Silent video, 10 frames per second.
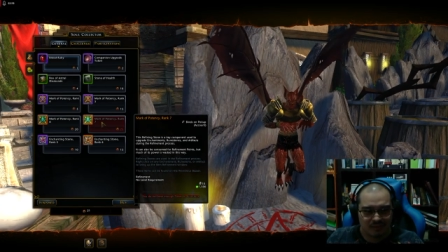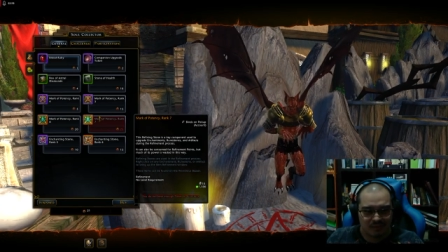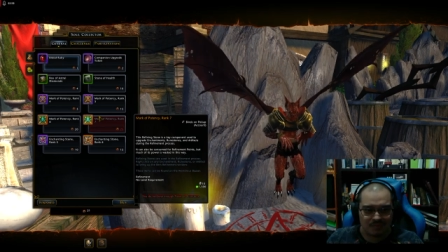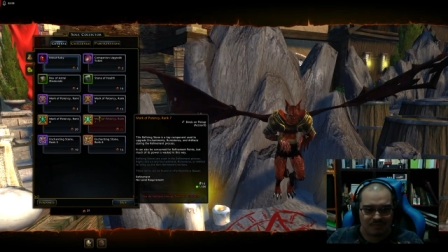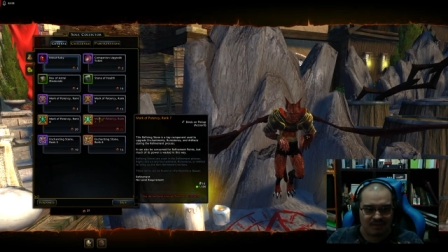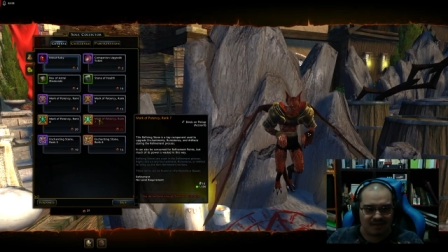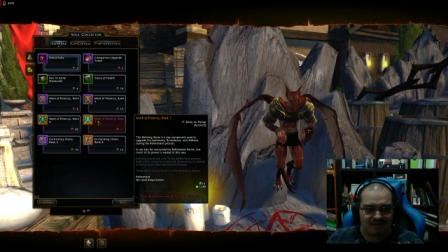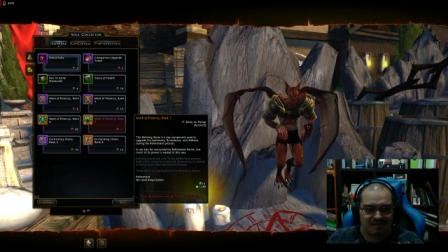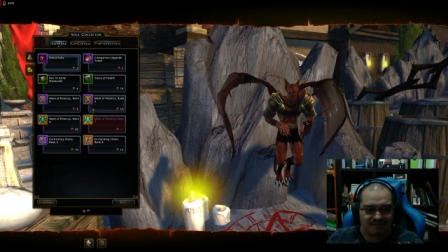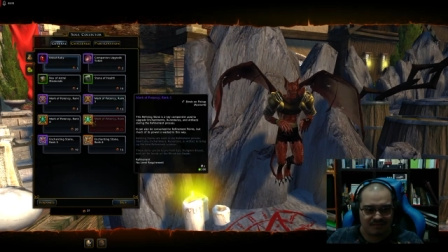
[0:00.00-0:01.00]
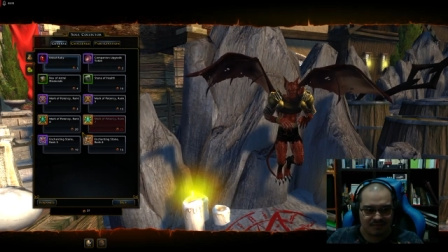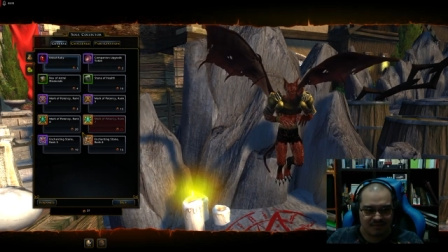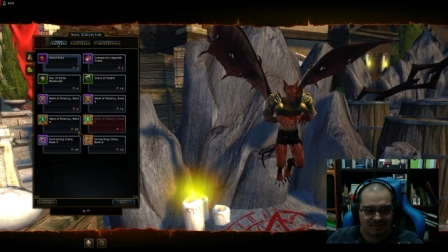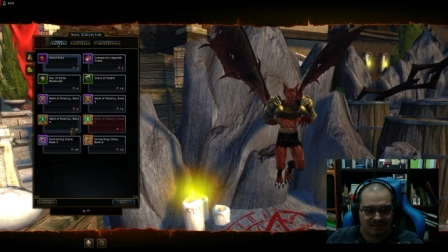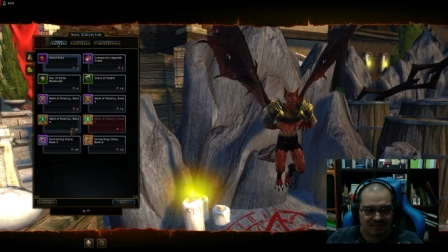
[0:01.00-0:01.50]
would have been nice if it
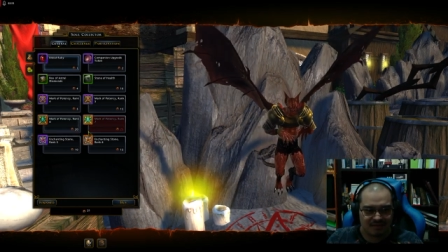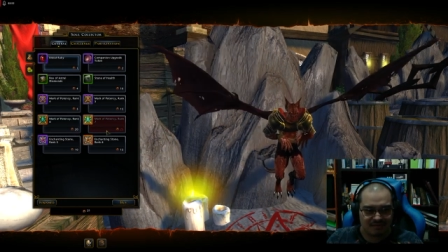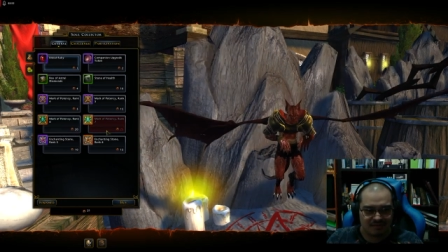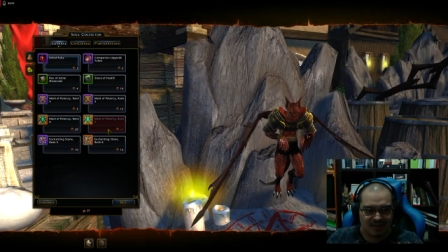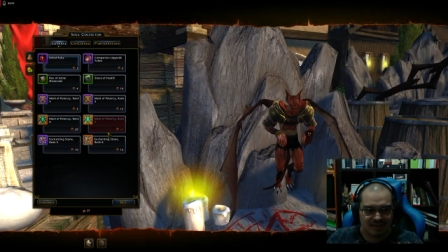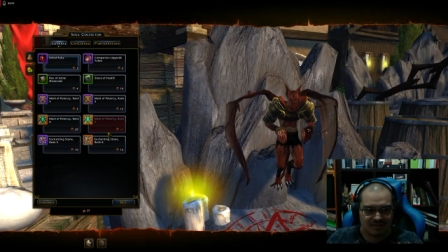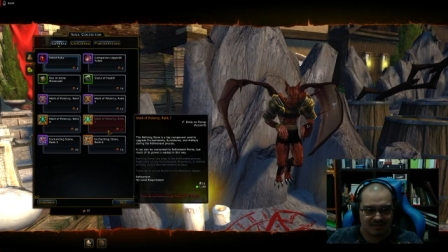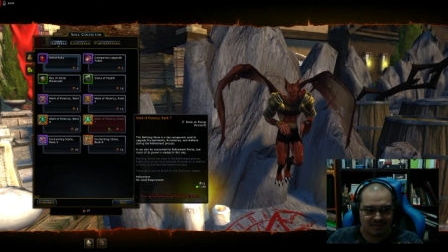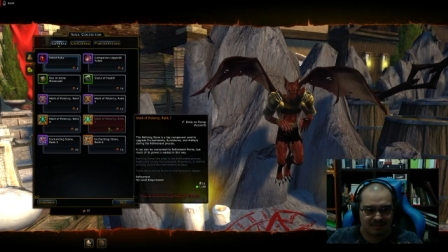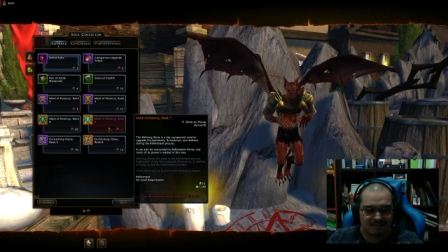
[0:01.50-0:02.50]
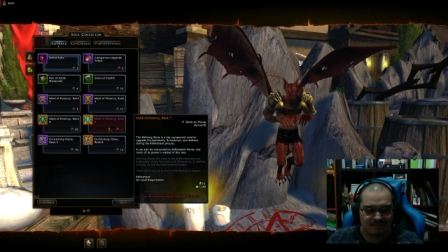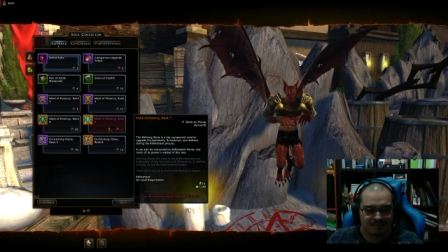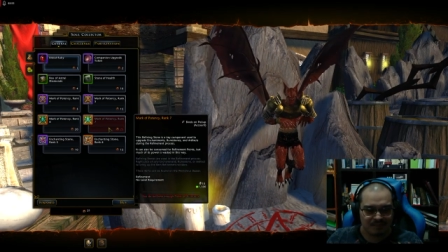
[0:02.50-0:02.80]
wasn't it was actually um,